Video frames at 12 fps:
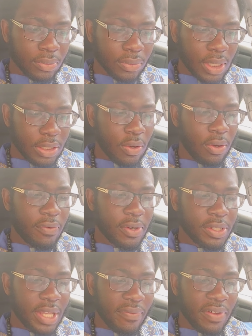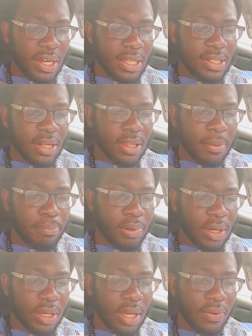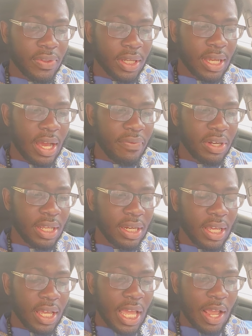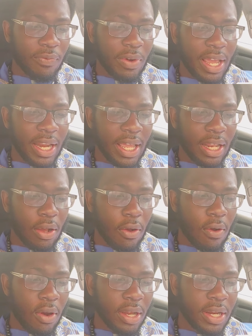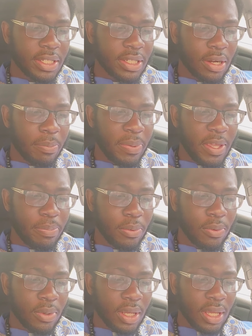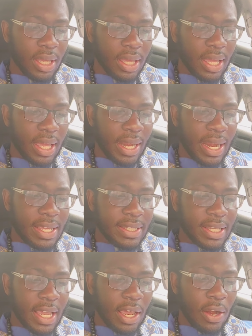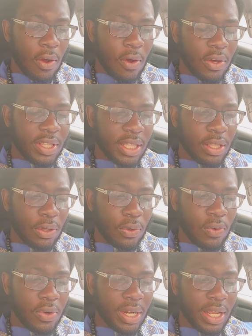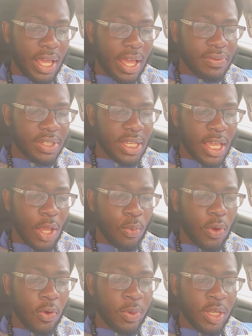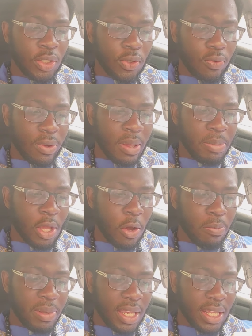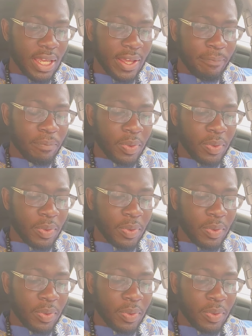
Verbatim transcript: Let's go to verse 7. And he took the book of the covenant and read it in the ordinance of the people. And they said, All that the Lord have said will we do and be obedient.